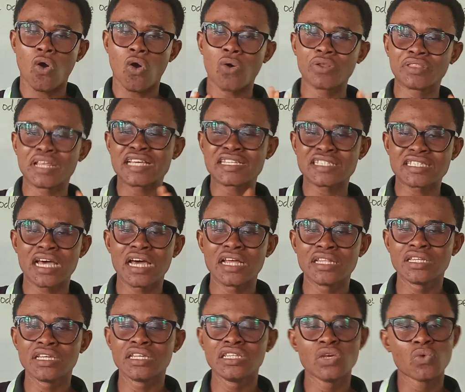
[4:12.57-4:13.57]

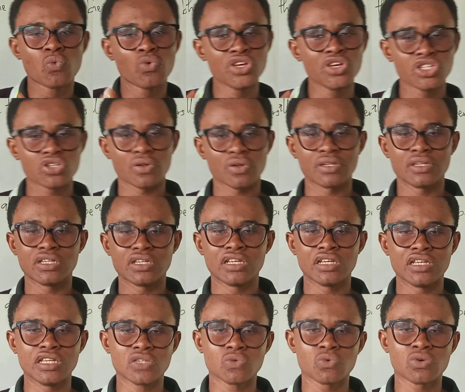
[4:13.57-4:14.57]
Understanding the question
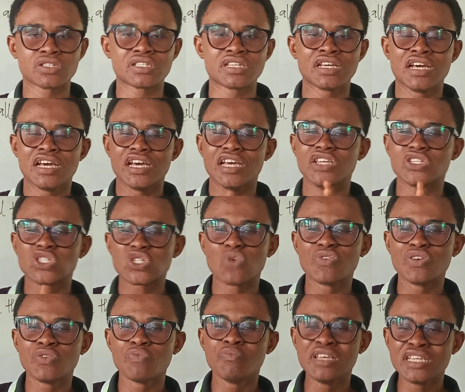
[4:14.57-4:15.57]
is what? Is
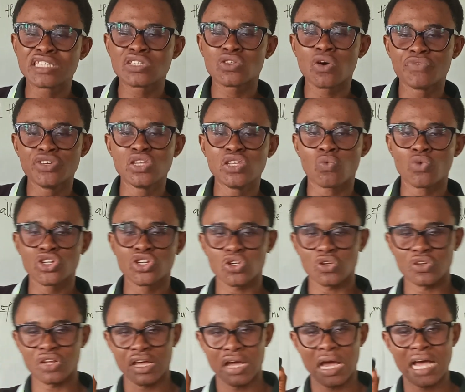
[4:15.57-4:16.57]
solving the
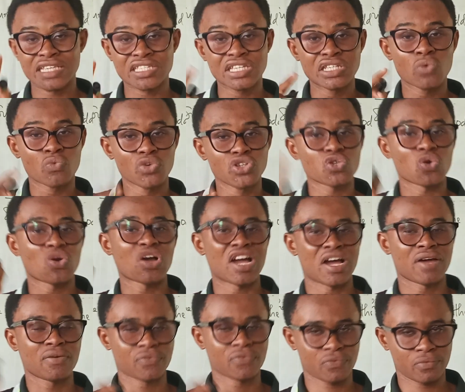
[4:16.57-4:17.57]
question, answering the question
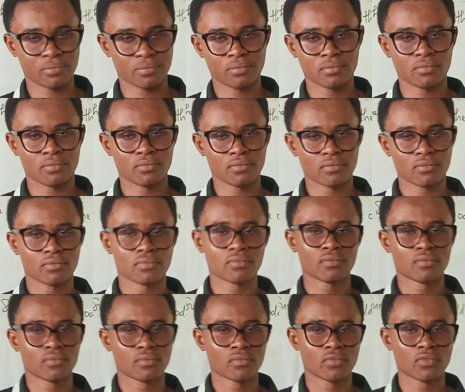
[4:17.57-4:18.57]
half.
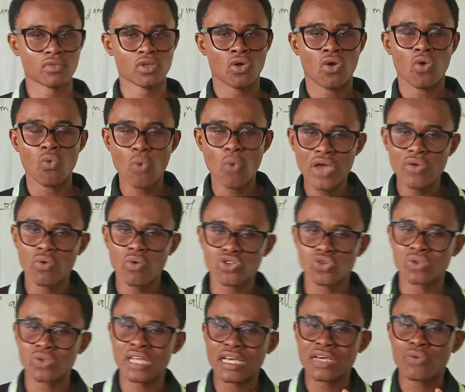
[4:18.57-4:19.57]
When
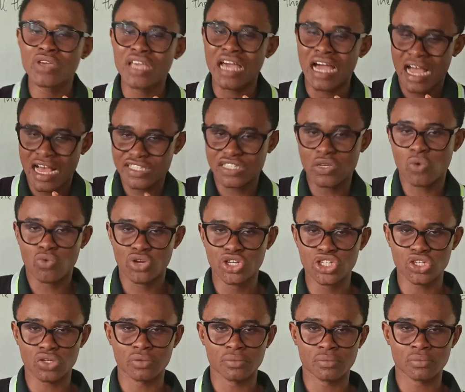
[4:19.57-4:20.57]
you ask a
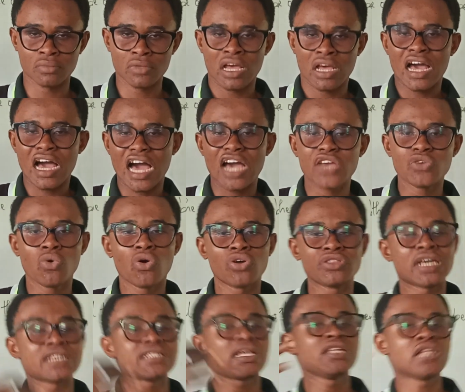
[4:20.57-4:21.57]
question and you
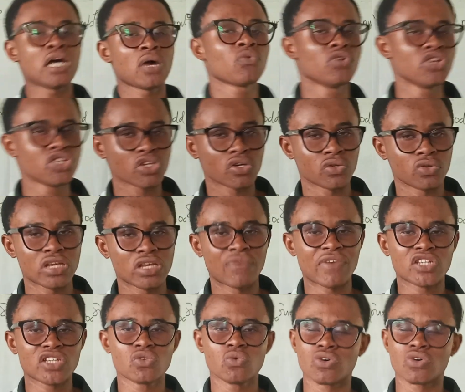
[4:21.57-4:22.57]
understand that question, you
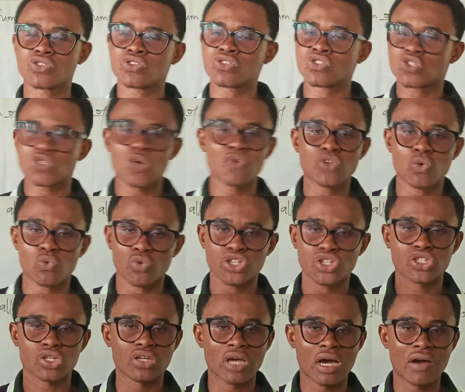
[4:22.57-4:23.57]
have actually solved the
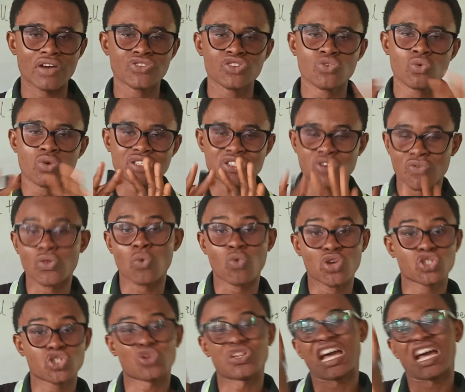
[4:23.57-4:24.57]
question, solved the
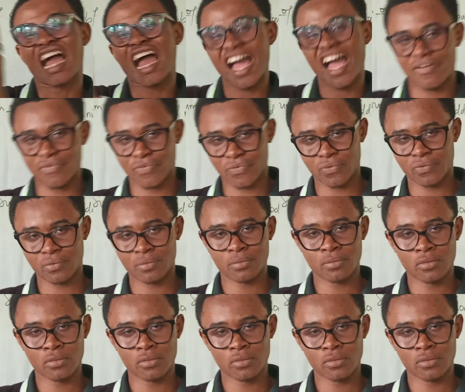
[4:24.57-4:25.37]
question half.